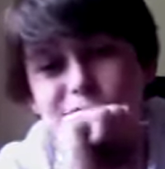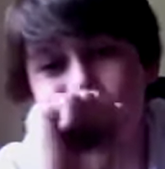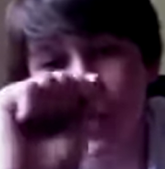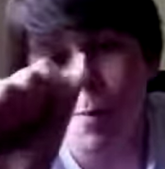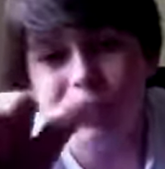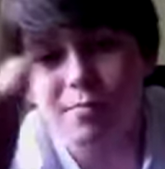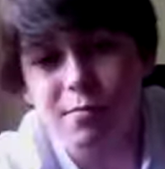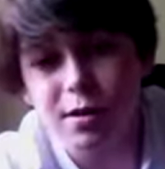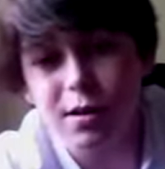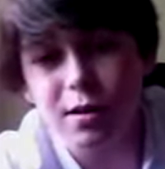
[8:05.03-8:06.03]
rip
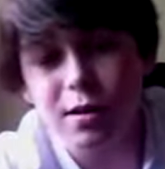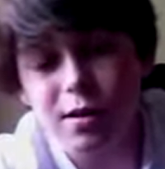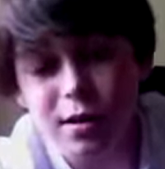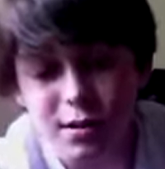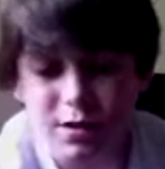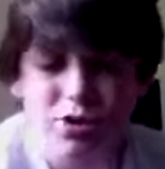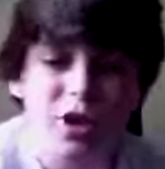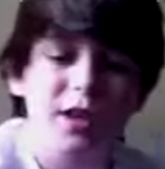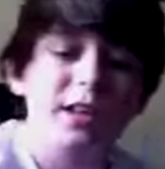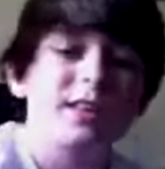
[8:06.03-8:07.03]
chuck it in